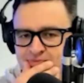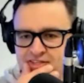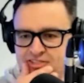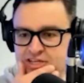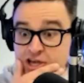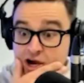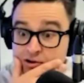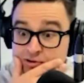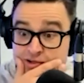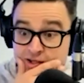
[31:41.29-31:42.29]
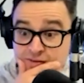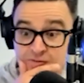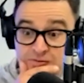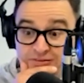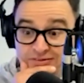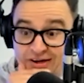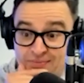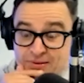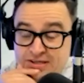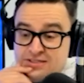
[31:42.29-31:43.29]
a C E O of one of our
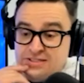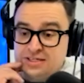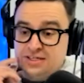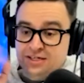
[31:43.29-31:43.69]
biggest